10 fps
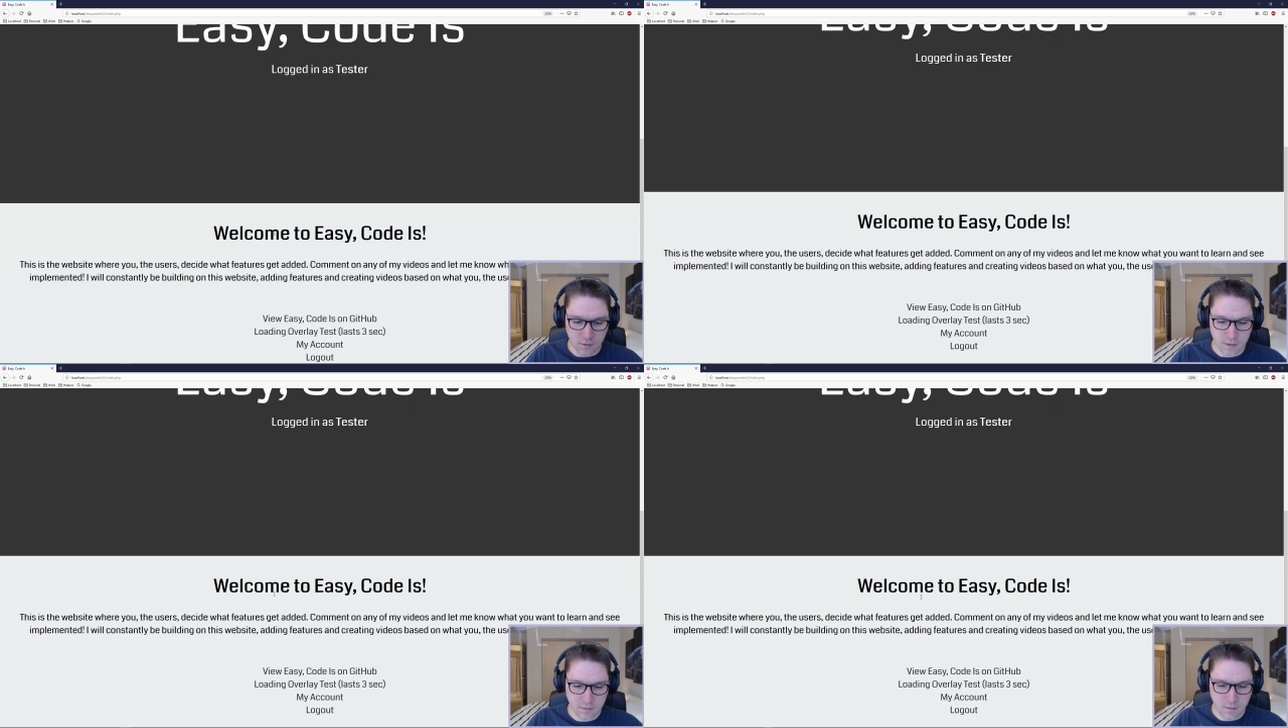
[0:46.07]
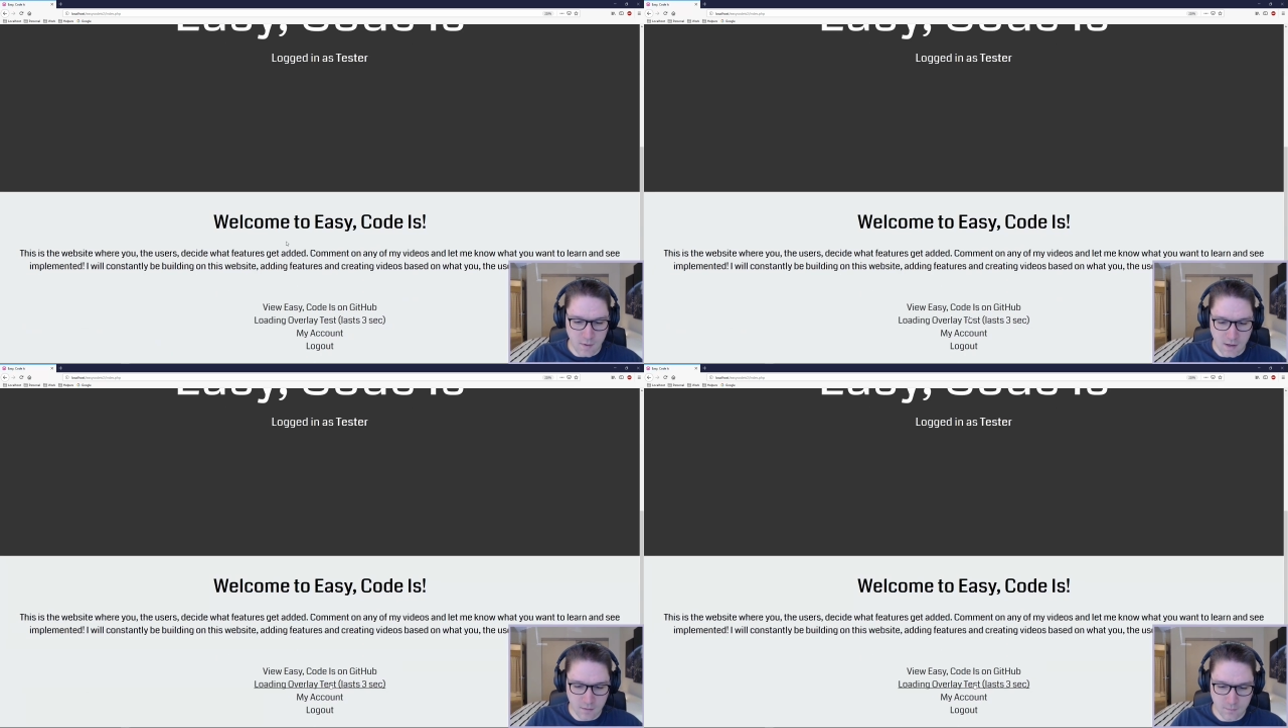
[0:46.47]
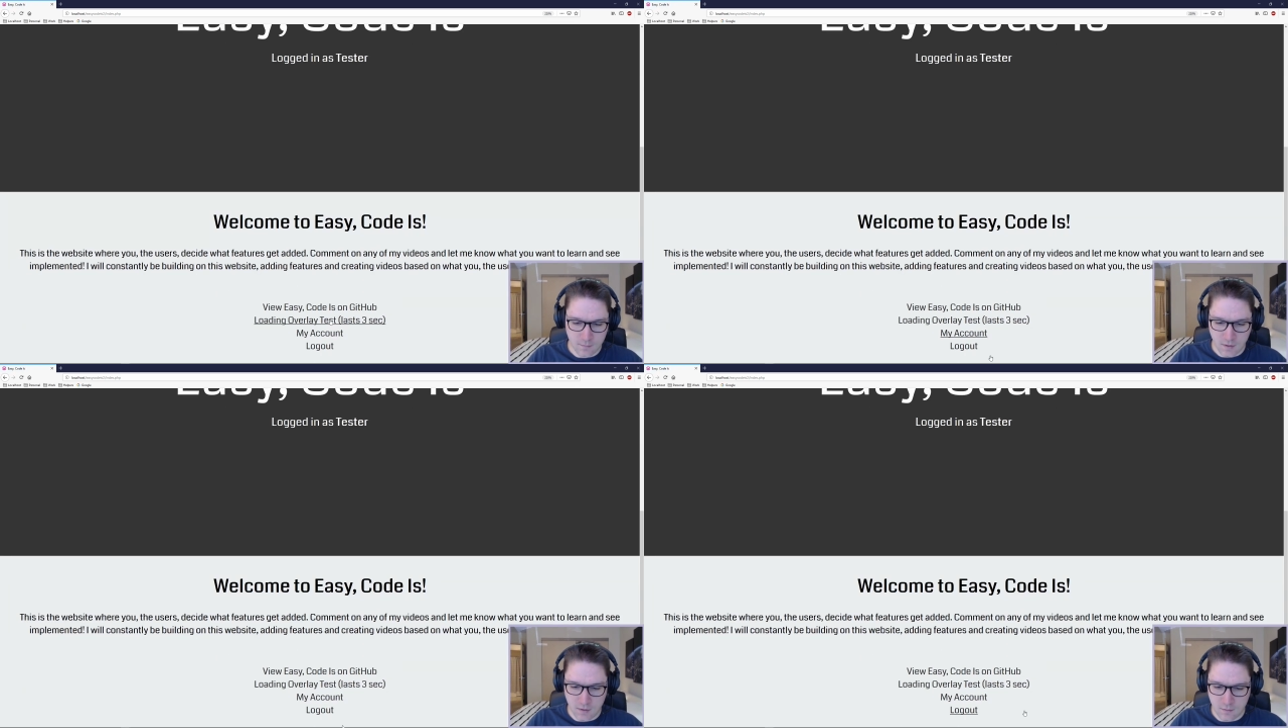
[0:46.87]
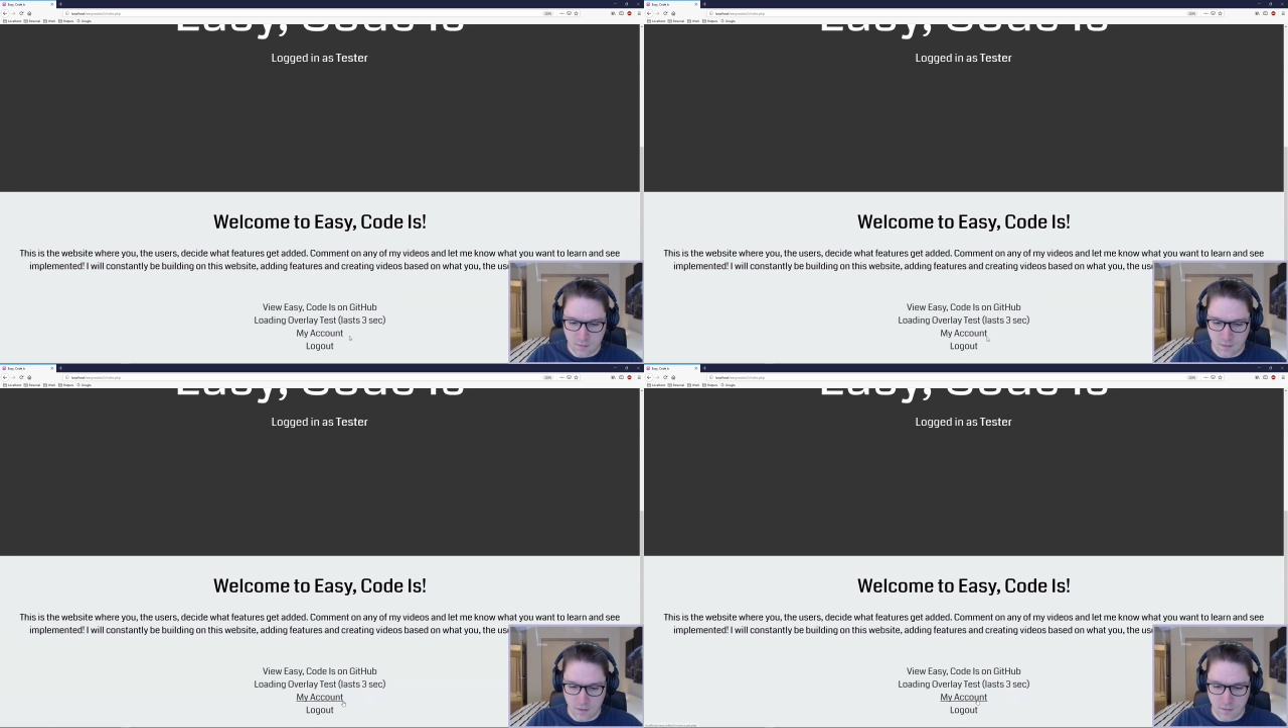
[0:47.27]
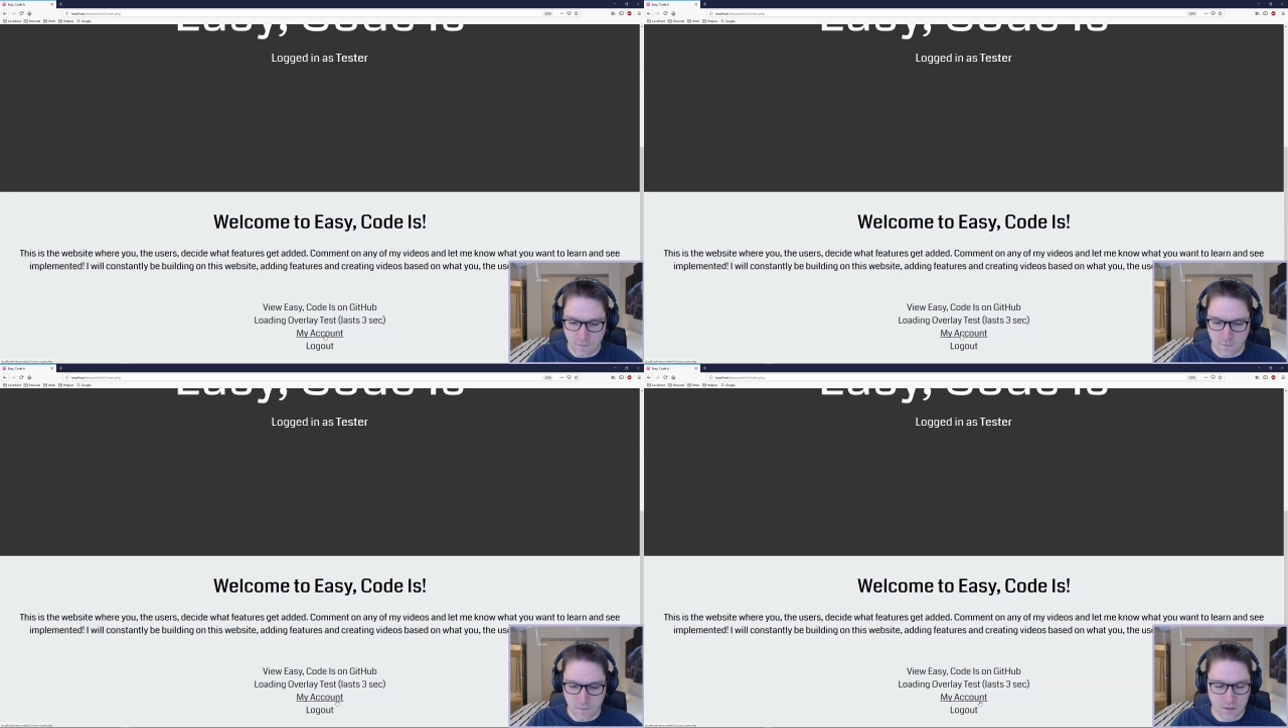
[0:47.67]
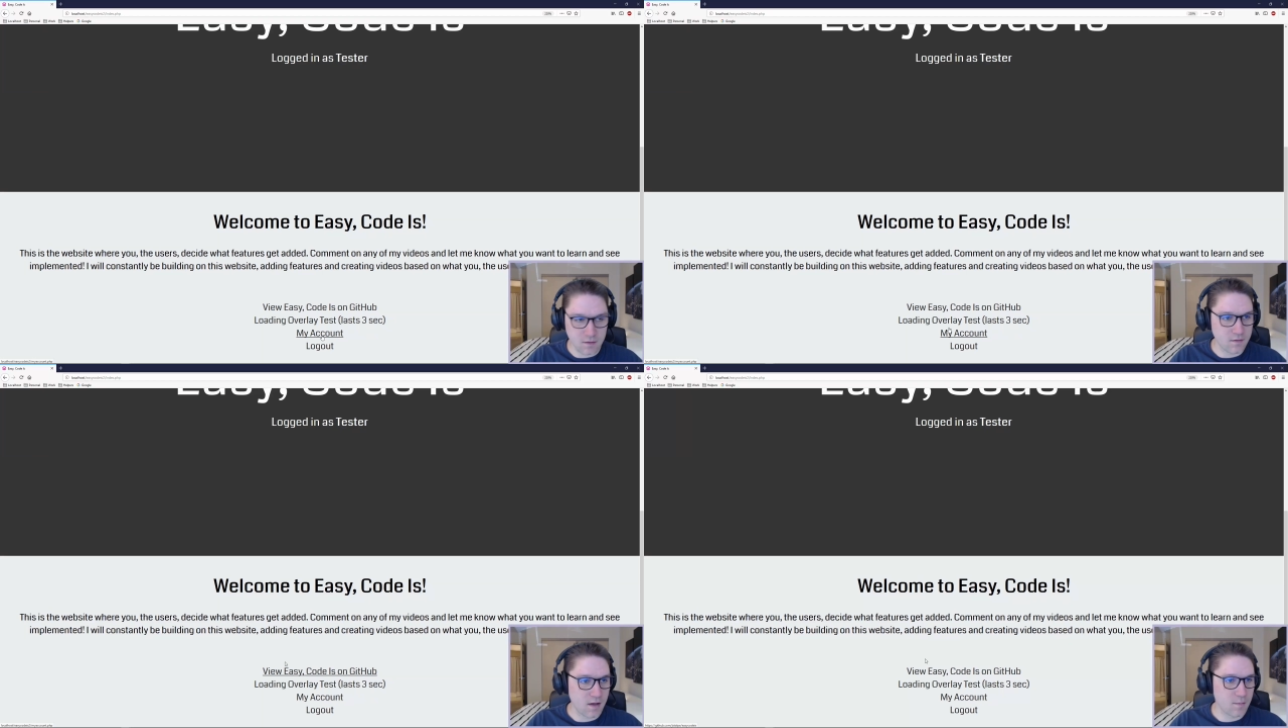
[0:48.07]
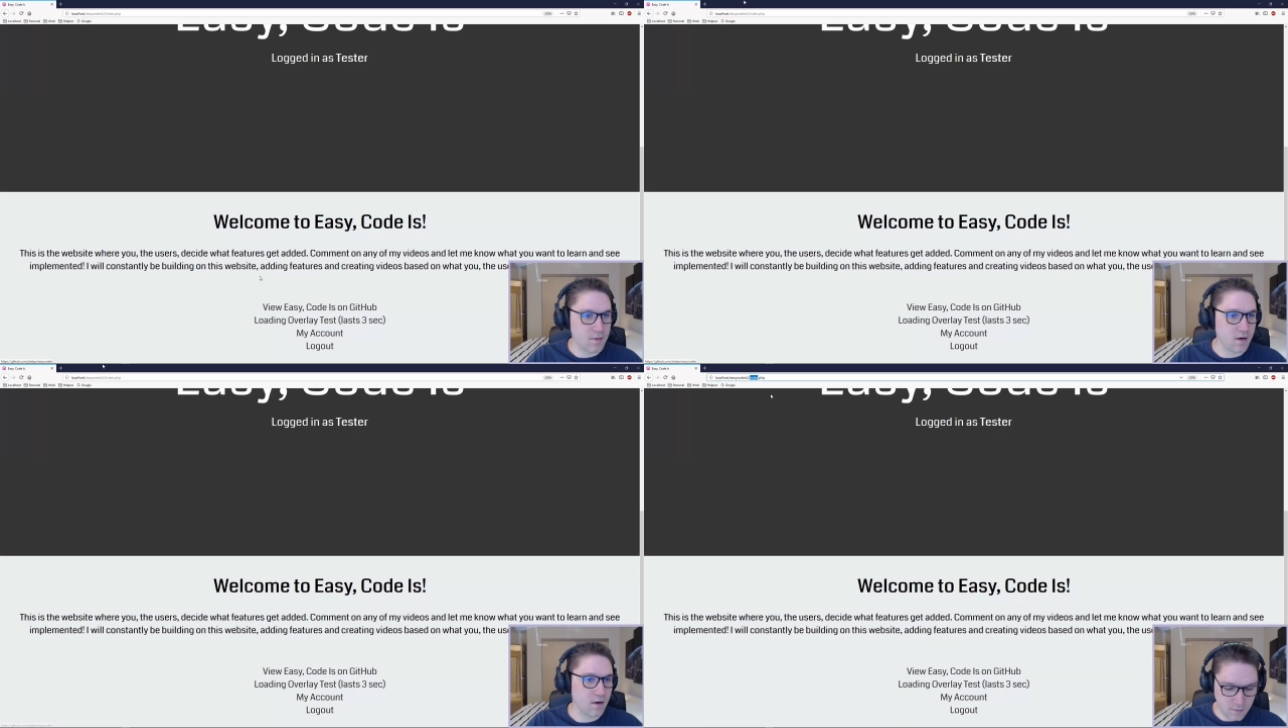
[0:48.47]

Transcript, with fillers: down to the bottom and you see that the link does not appear.